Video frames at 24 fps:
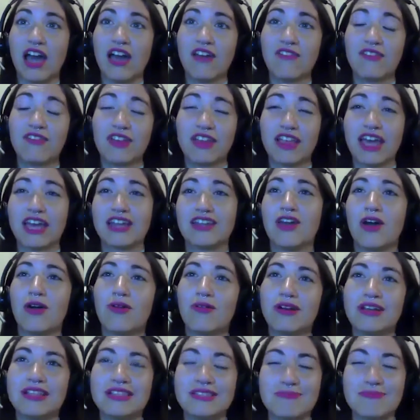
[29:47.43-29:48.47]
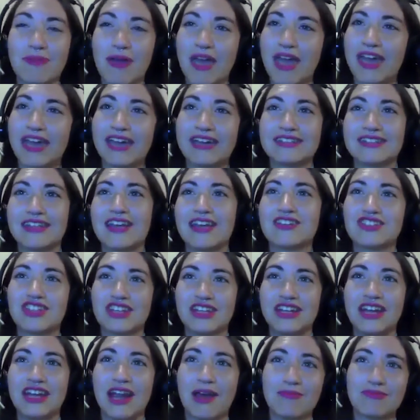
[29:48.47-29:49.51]
"I feel like no one's paying
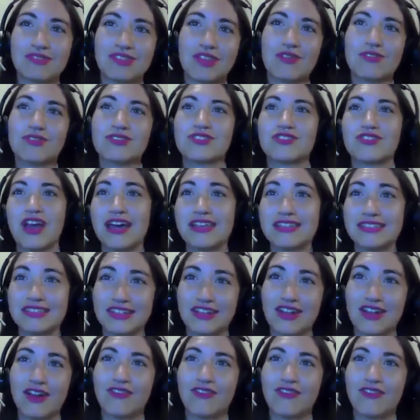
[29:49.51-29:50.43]
attention and I'm so stressed and